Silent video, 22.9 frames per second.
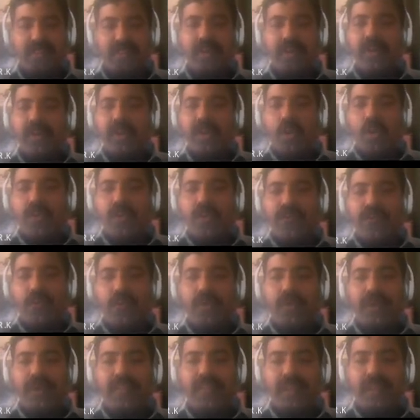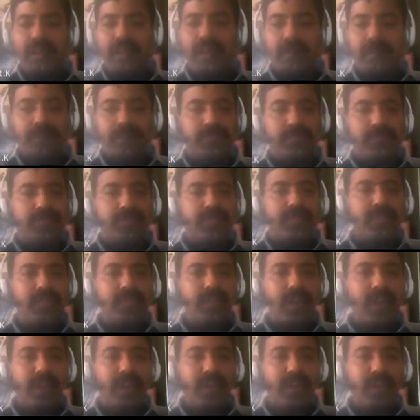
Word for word: Now if you look at the next